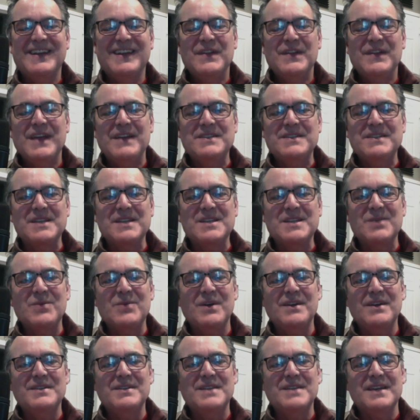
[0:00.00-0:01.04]
is that
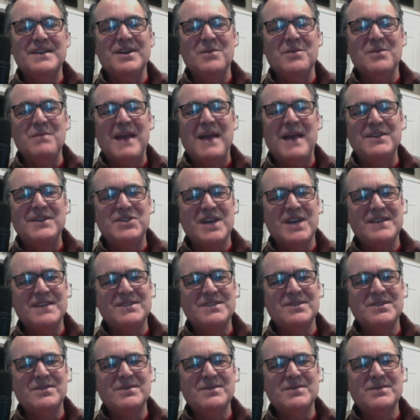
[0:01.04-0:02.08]
somewhere? Is that near Manchester